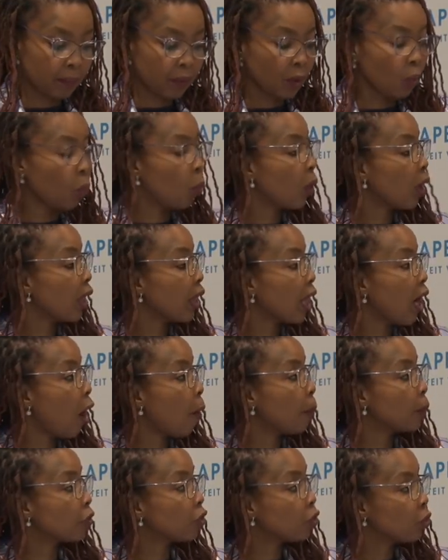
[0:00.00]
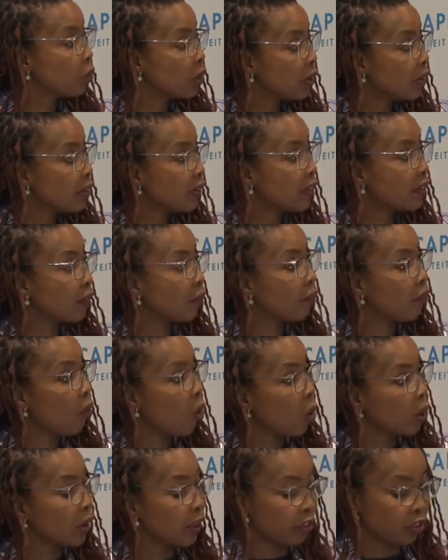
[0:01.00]
What are the opportunities
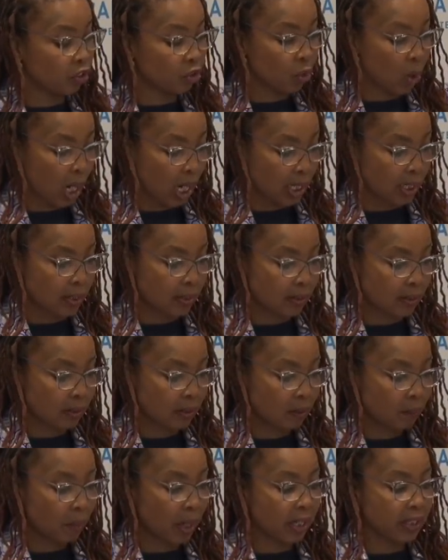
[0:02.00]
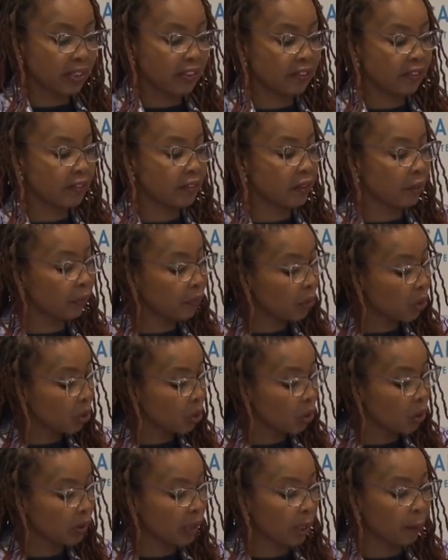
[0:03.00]
afforded to us by these
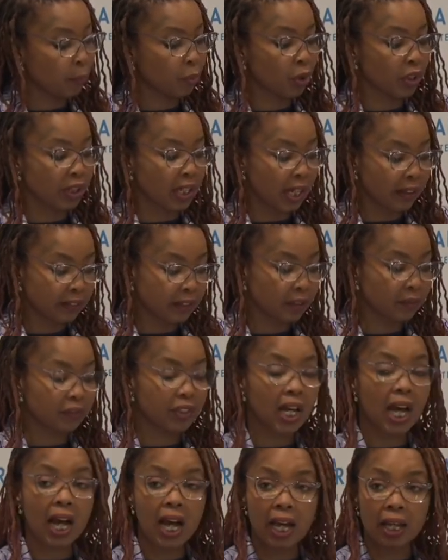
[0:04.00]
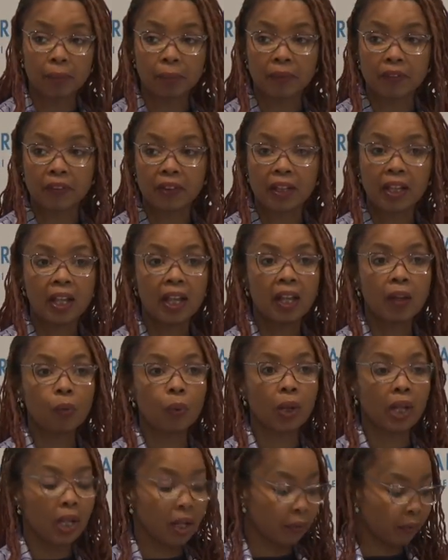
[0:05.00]
difficult and productive times
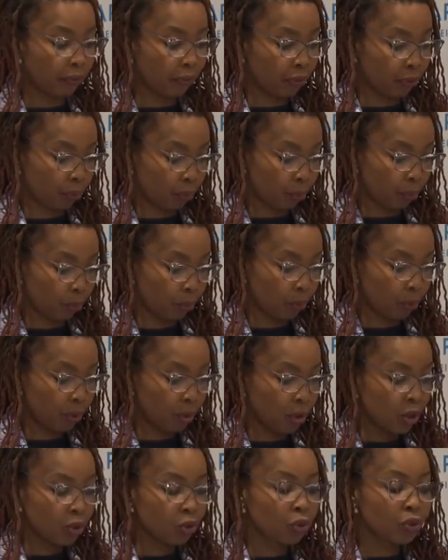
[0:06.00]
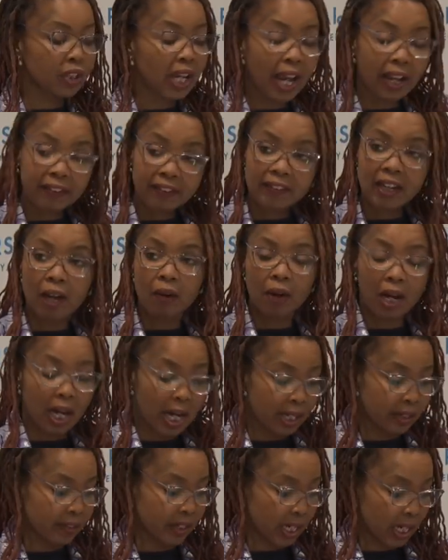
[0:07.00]
we live through to test our
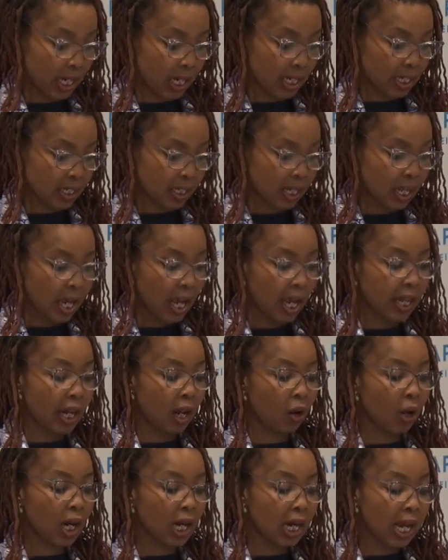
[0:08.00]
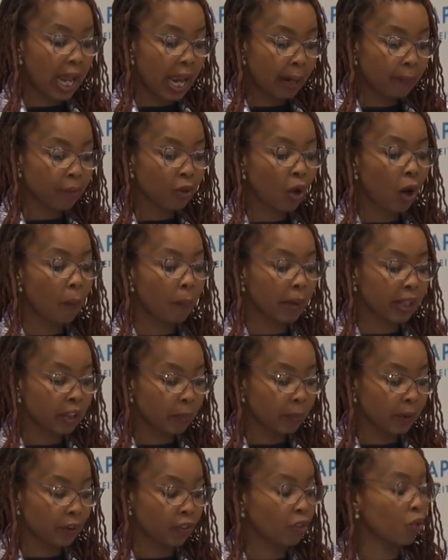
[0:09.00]
ideas and our claimed
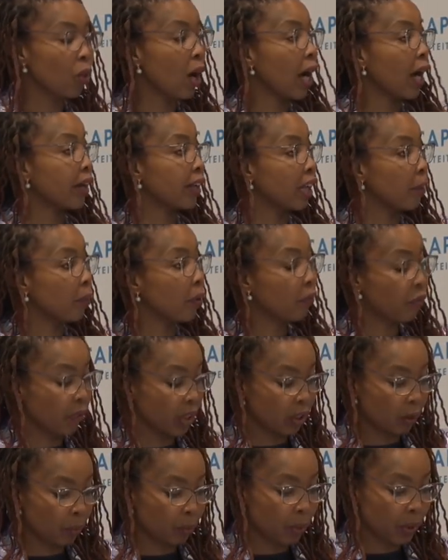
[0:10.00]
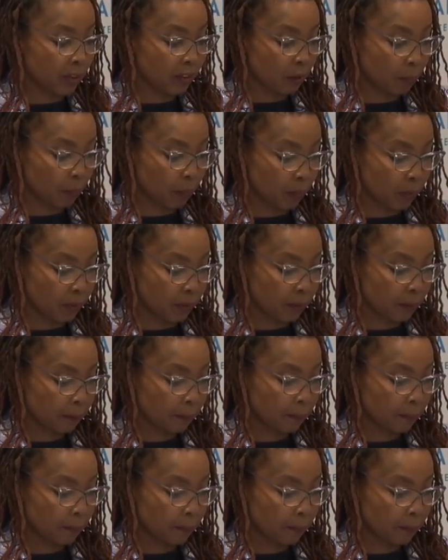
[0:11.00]
commitment to academic freedom principles?